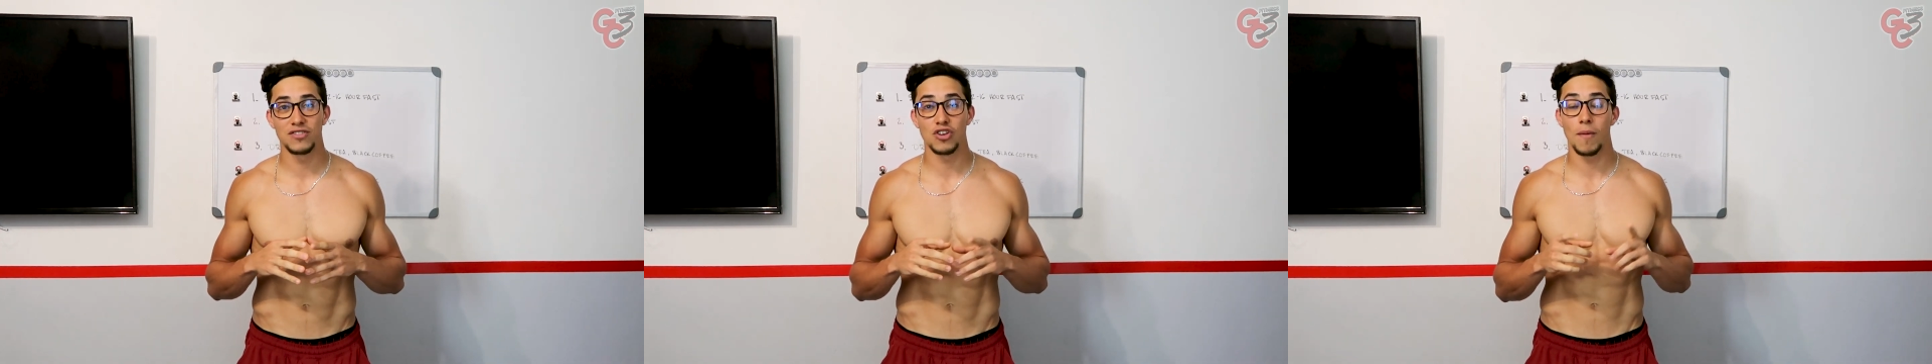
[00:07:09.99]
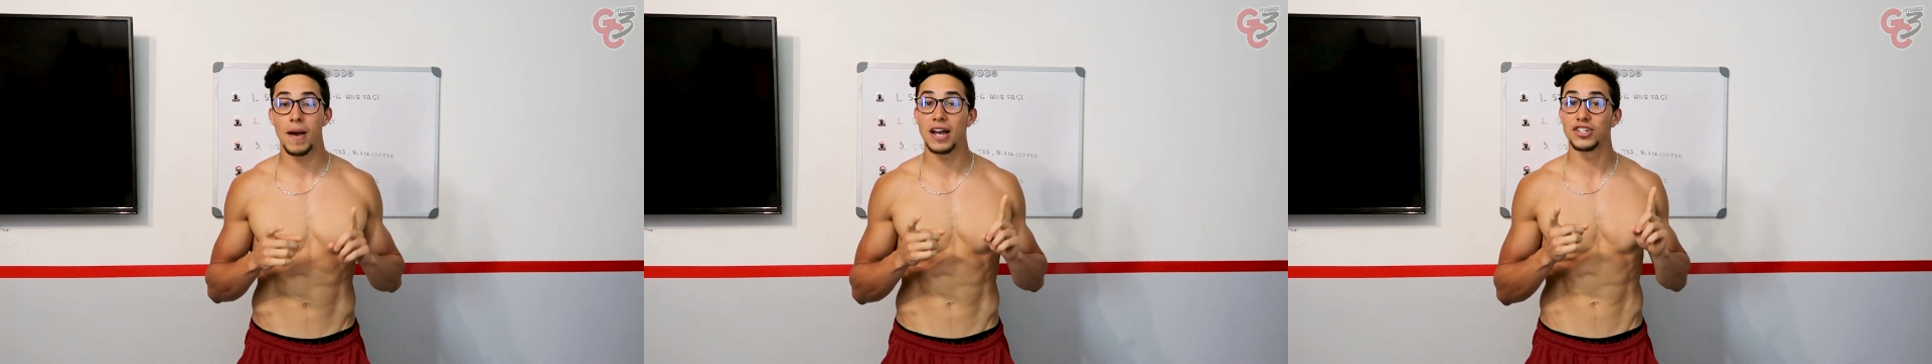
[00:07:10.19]

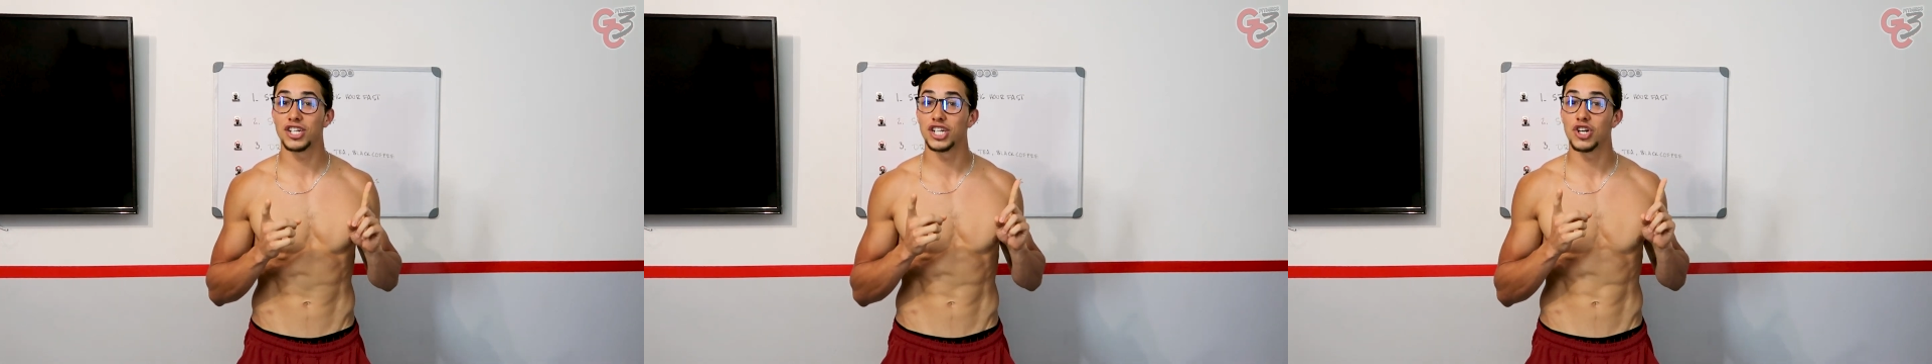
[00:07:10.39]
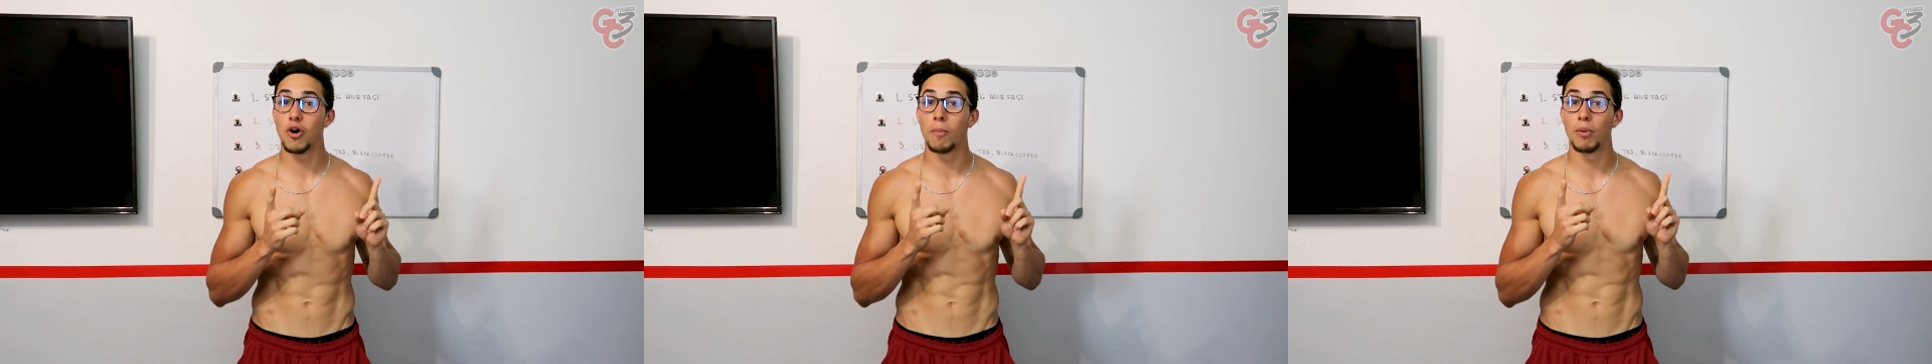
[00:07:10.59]
So I'm
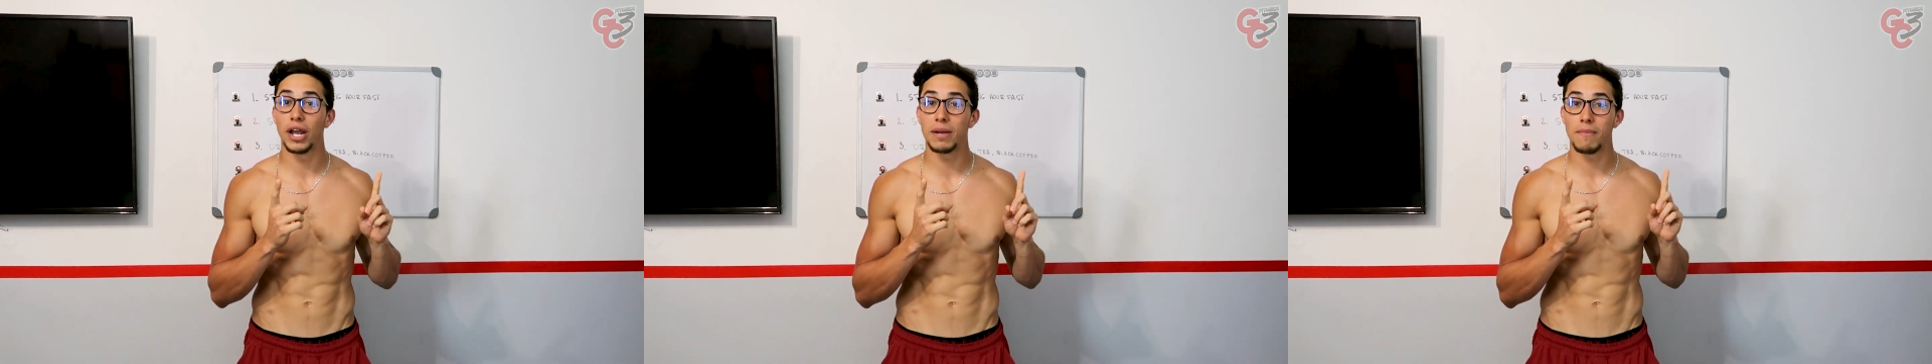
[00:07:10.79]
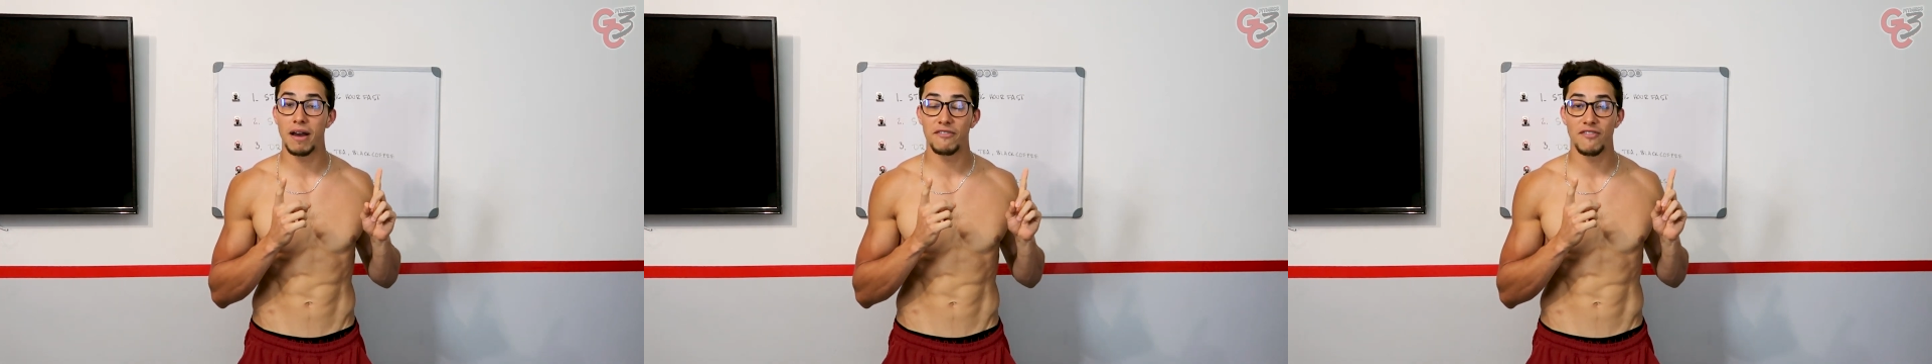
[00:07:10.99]
actually gonna go
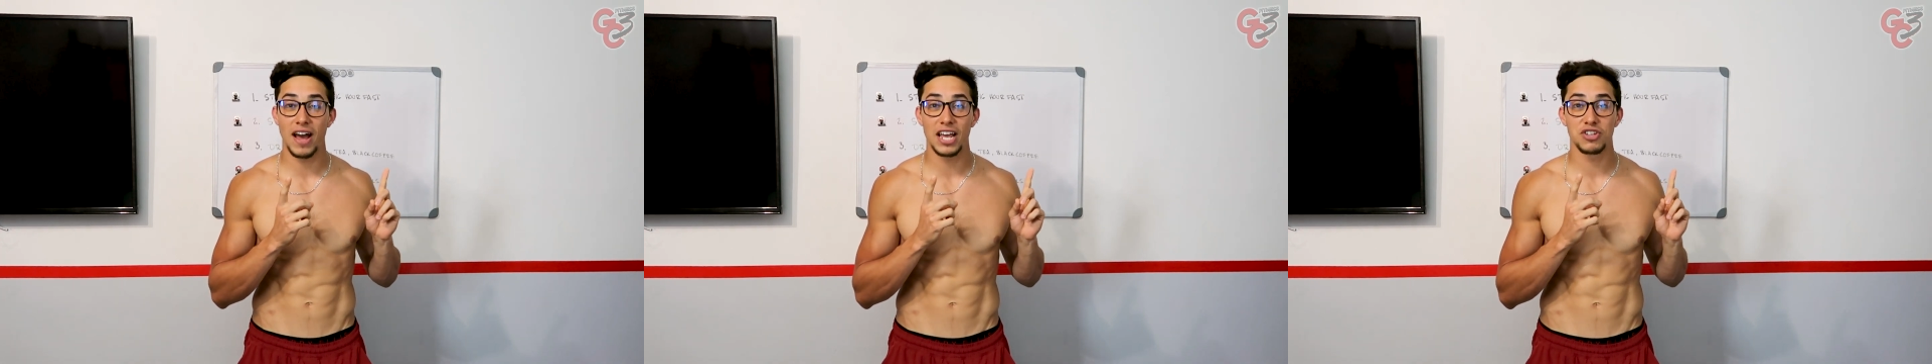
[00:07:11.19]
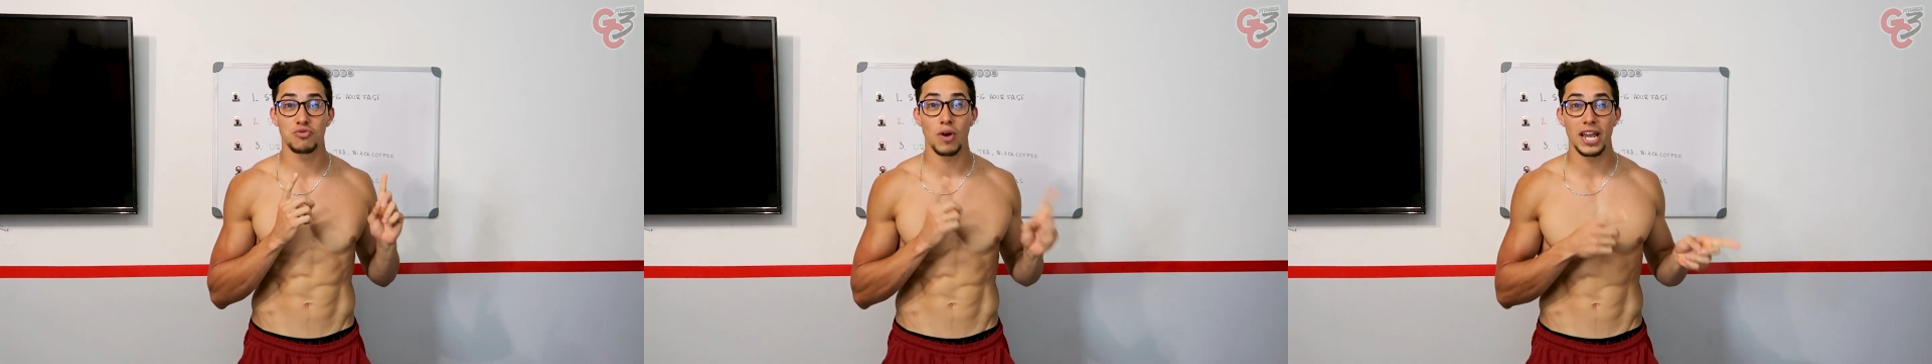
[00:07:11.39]
break my
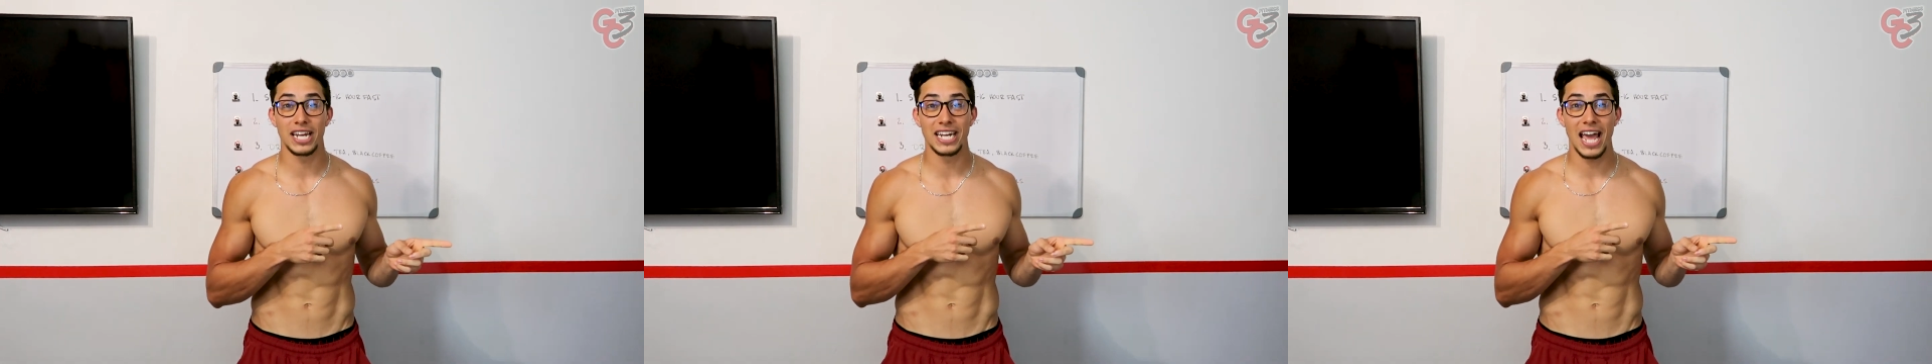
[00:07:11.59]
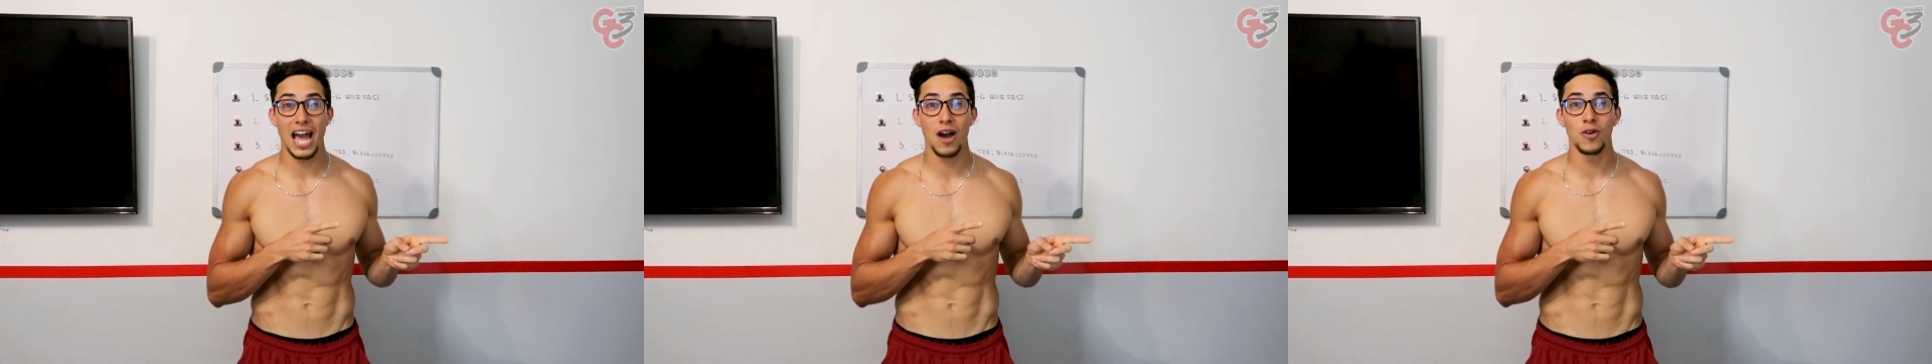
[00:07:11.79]
fast
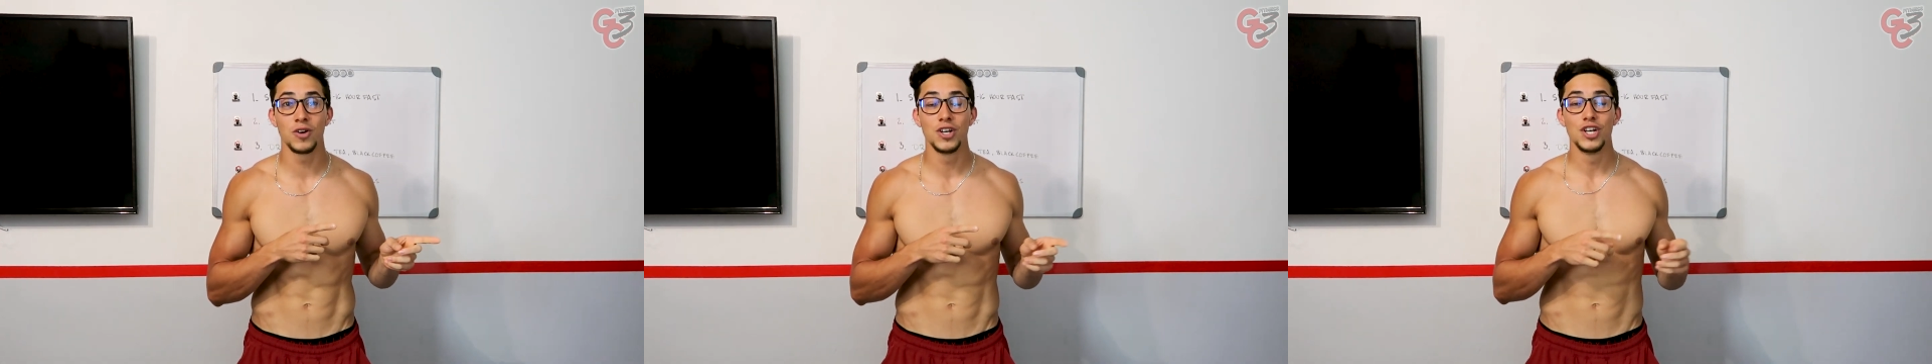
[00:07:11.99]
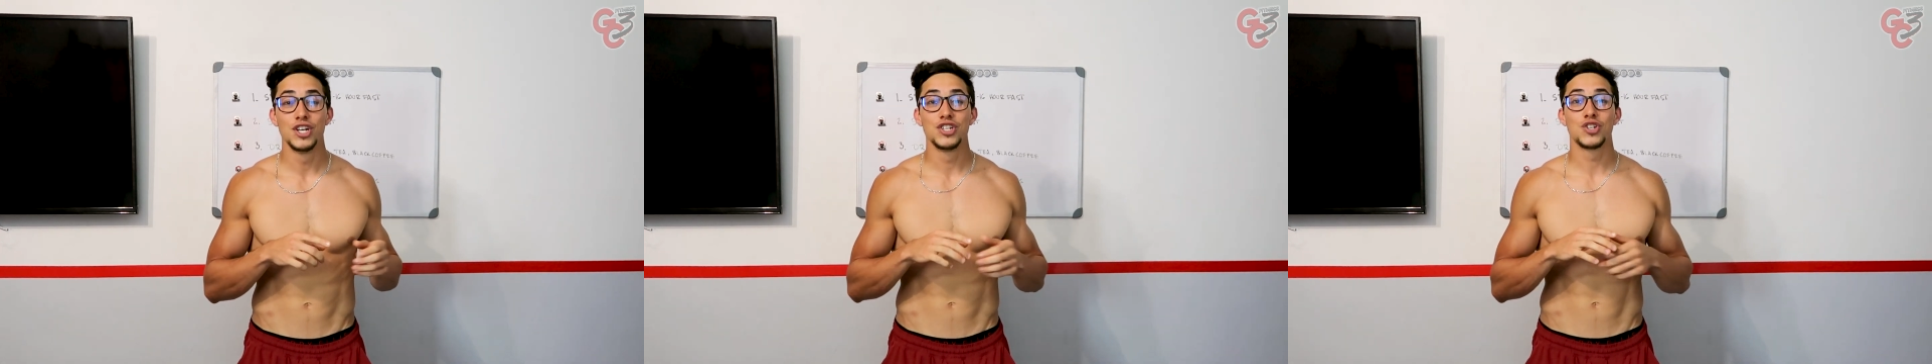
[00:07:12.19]
right now.